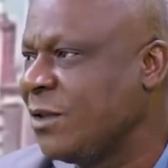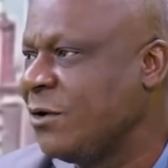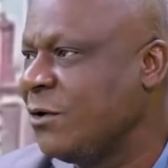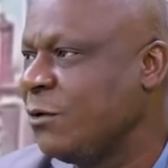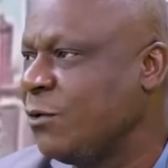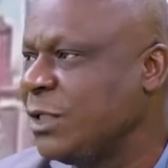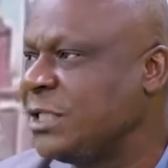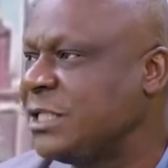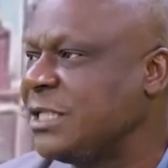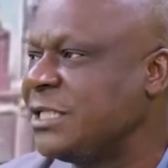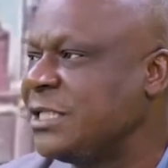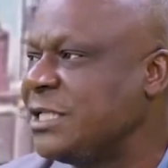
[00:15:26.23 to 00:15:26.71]

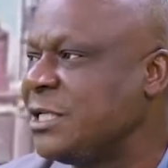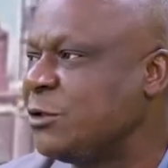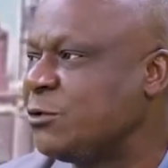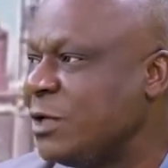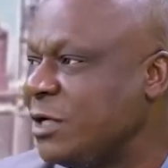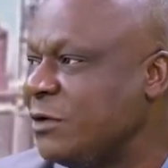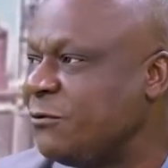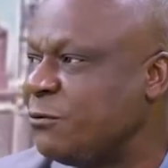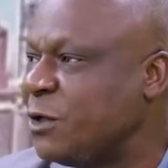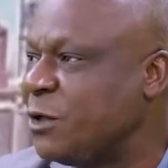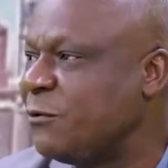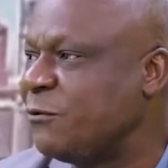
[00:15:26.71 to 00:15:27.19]
which is the
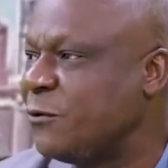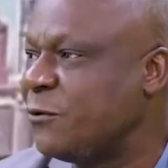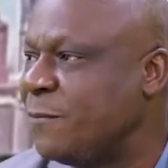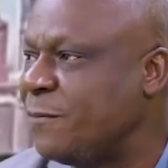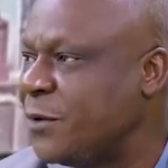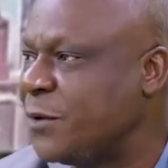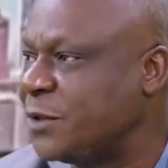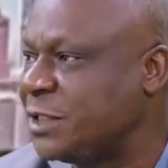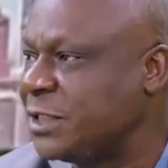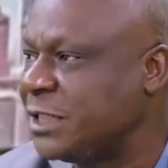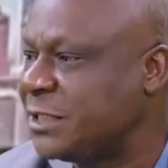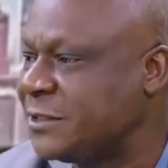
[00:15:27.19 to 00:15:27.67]
2024
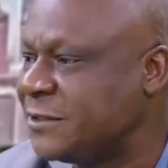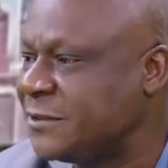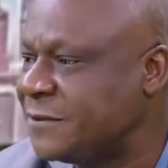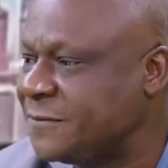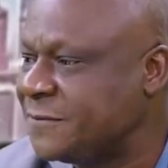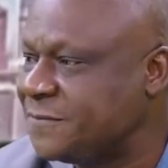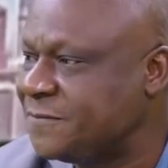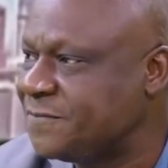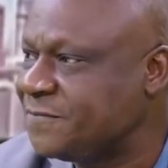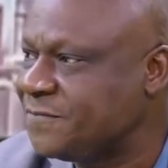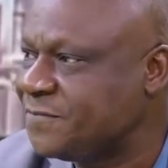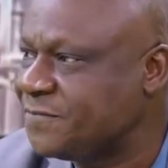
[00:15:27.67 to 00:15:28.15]
budget,
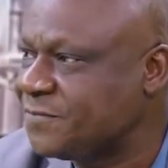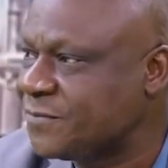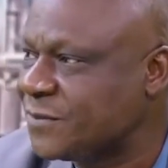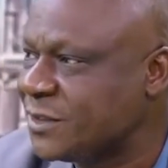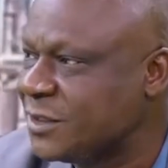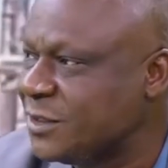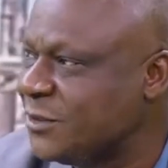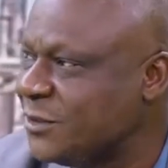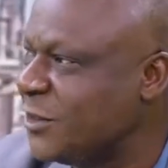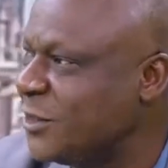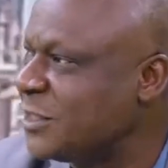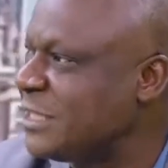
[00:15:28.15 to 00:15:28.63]
okay.
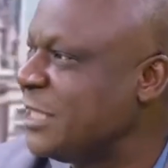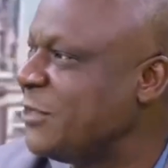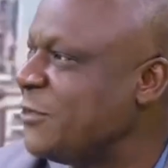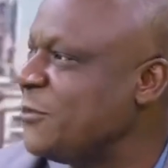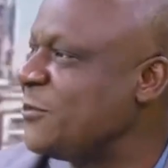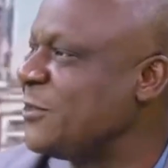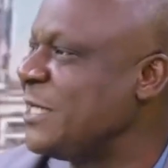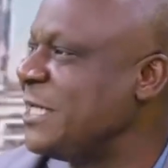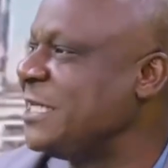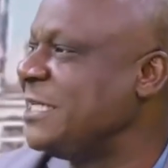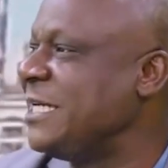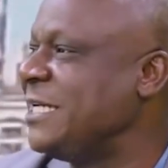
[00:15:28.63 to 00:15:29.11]
Not
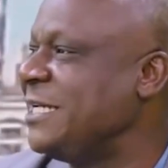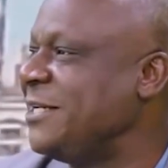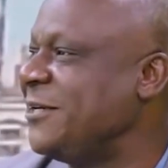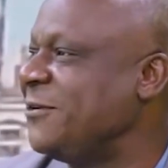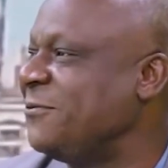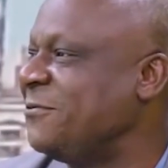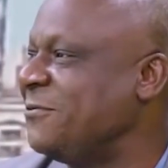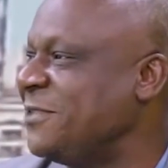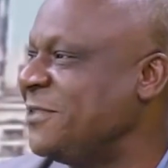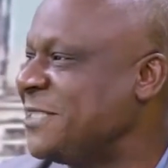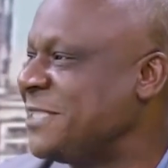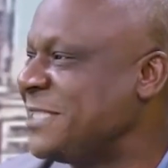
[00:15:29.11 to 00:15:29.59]
100 days in
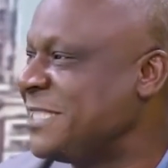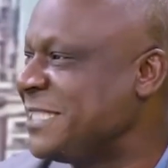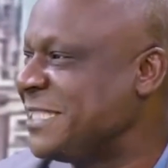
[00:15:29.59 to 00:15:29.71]
office.